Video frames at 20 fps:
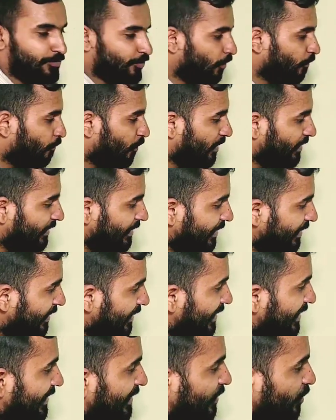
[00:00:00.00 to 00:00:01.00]
from point
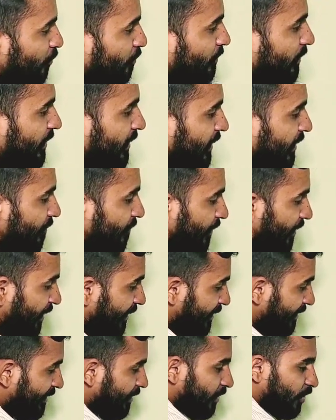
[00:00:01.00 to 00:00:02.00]
A to B
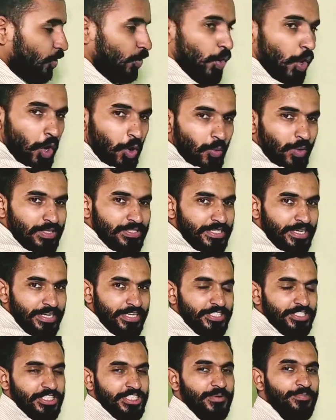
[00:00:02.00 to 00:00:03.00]
in clockwise
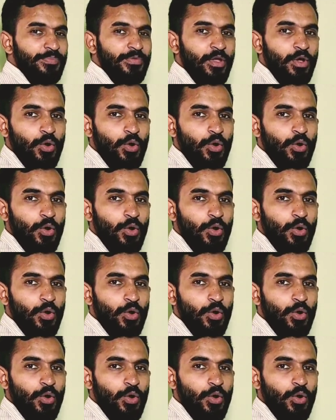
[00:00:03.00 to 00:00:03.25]
direction,